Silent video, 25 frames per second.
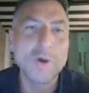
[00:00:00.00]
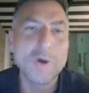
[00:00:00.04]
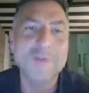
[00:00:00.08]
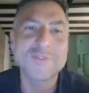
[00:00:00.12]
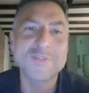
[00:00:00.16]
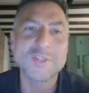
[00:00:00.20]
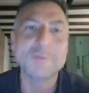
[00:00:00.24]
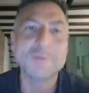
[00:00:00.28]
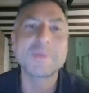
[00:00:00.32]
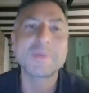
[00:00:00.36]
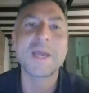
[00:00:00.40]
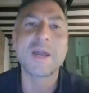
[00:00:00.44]

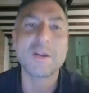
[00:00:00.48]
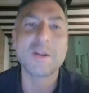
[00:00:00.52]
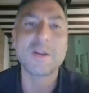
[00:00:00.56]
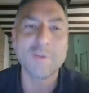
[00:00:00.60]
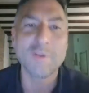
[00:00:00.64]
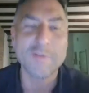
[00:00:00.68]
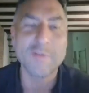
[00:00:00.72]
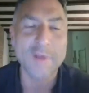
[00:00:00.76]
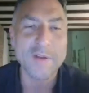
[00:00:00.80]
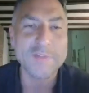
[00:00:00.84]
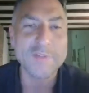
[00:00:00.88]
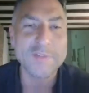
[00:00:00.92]
have some kind of
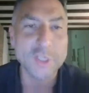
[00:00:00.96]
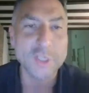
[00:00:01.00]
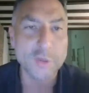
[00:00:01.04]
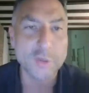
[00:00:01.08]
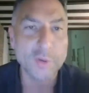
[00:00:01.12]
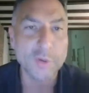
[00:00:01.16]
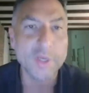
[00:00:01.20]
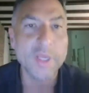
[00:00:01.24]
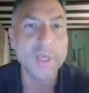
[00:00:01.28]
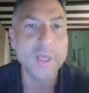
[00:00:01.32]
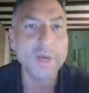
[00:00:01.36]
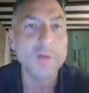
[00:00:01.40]
level of
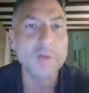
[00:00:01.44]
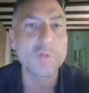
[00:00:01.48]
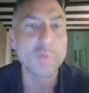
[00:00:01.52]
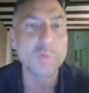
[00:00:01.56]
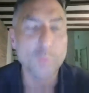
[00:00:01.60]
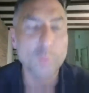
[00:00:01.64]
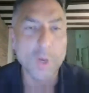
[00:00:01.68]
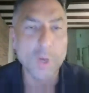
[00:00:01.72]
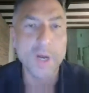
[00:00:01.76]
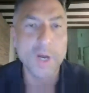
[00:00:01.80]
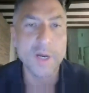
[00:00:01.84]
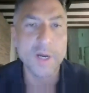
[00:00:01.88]
security
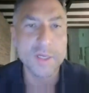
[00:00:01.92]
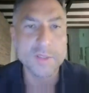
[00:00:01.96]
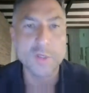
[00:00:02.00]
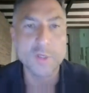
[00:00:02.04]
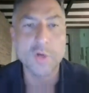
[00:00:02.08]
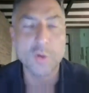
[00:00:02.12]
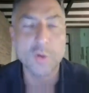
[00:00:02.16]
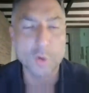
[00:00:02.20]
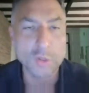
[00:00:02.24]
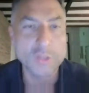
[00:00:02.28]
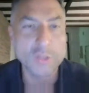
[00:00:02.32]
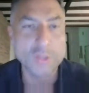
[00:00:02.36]
on where the
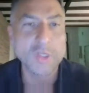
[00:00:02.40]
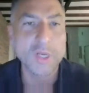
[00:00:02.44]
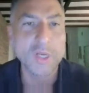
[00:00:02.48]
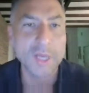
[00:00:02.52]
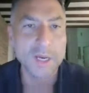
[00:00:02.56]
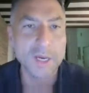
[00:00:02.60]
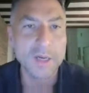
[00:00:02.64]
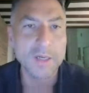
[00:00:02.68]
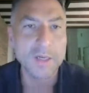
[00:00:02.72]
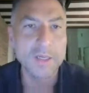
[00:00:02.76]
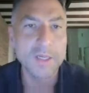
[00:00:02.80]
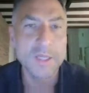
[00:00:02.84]
cohort's
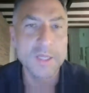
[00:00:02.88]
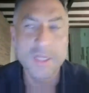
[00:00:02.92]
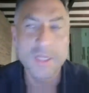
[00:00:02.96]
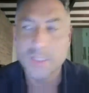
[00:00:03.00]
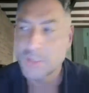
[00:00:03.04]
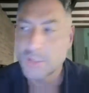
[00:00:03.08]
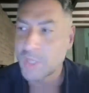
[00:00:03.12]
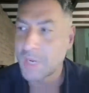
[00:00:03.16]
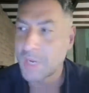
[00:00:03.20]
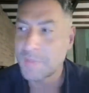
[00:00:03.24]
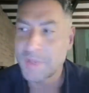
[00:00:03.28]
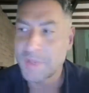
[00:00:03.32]
gonna
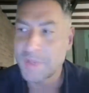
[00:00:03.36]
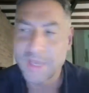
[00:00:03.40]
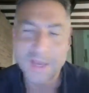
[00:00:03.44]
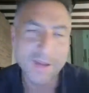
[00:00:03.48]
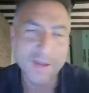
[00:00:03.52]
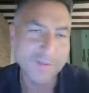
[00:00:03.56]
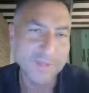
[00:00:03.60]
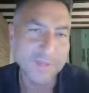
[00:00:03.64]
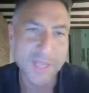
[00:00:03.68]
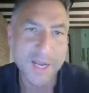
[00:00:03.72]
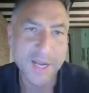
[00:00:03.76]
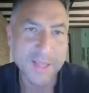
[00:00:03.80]

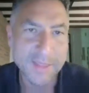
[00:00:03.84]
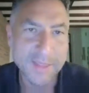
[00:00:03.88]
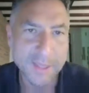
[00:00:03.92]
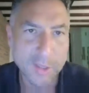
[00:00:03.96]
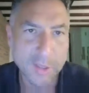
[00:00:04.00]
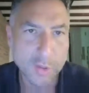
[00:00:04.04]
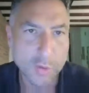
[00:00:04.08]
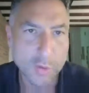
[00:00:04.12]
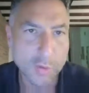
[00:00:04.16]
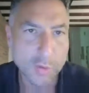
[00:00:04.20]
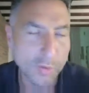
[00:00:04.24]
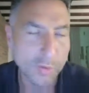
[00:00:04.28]
behave, then I
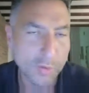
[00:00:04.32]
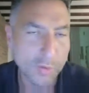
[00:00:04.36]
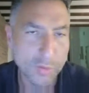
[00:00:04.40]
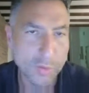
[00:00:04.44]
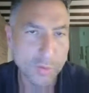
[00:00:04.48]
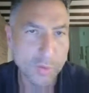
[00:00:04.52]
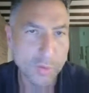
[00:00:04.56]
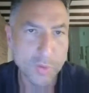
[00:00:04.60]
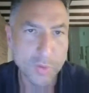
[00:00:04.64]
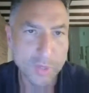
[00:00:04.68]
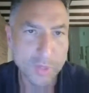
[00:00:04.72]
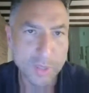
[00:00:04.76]
think
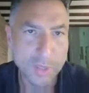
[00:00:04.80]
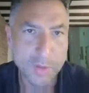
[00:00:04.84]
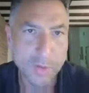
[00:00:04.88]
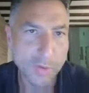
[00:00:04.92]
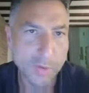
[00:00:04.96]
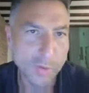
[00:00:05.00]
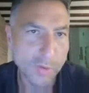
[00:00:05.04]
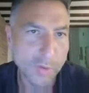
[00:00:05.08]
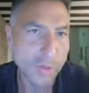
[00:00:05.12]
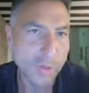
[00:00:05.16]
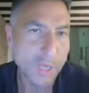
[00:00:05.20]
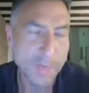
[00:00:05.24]

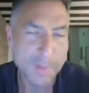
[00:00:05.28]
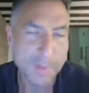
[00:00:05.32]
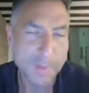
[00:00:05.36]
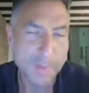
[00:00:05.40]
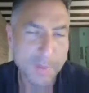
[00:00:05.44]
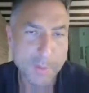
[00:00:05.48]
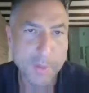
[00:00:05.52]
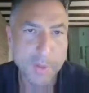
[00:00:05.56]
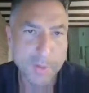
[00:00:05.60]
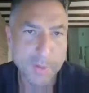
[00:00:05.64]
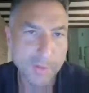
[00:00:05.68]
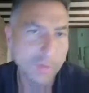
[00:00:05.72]

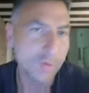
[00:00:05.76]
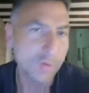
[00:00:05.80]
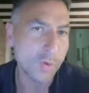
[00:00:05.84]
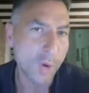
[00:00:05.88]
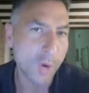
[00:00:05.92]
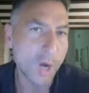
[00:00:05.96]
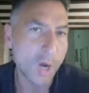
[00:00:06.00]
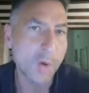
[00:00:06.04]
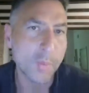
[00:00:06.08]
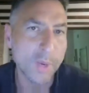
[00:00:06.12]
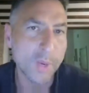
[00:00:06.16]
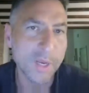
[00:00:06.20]
you
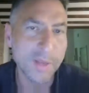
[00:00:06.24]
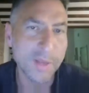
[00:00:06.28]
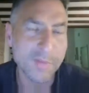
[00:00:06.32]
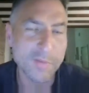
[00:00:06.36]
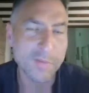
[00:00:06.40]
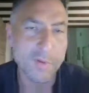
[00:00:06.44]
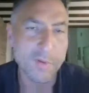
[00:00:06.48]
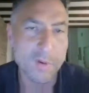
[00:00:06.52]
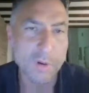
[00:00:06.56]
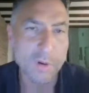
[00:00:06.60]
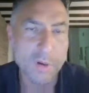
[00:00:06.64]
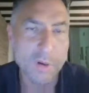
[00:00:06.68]
are ready
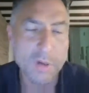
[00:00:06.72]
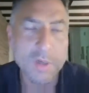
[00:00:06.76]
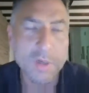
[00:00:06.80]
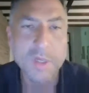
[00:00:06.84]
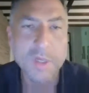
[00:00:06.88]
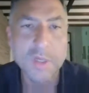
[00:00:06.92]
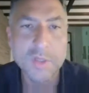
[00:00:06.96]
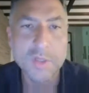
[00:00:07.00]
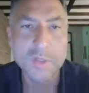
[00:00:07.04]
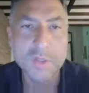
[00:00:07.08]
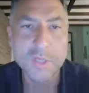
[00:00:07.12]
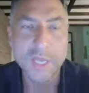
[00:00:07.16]
for
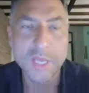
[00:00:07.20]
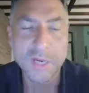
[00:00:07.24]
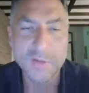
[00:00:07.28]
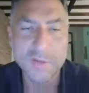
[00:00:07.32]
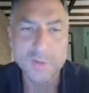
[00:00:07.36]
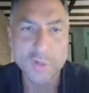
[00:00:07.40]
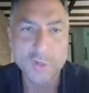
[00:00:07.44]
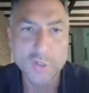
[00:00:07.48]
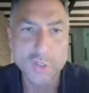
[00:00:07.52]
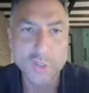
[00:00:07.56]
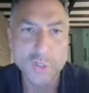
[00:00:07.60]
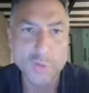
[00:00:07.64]
the kind of
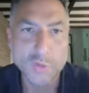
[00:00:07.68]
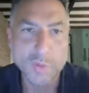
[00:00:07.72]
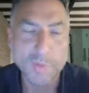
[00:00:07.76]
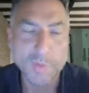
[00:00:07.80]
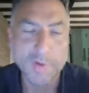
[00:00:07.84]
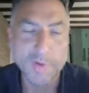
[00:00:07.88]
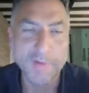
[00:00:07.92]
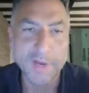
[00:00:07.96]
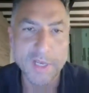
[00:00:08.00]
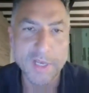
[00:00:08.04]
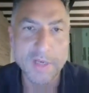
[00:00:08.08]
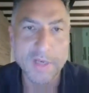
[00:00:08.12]
solutions we
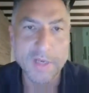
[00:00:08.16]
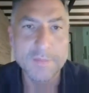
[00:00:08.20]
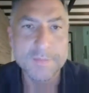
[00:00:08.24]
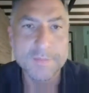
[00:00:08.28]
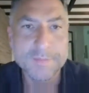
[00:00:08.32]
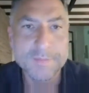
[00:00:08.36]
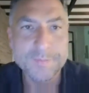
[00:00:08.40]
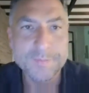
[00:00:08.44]
provide.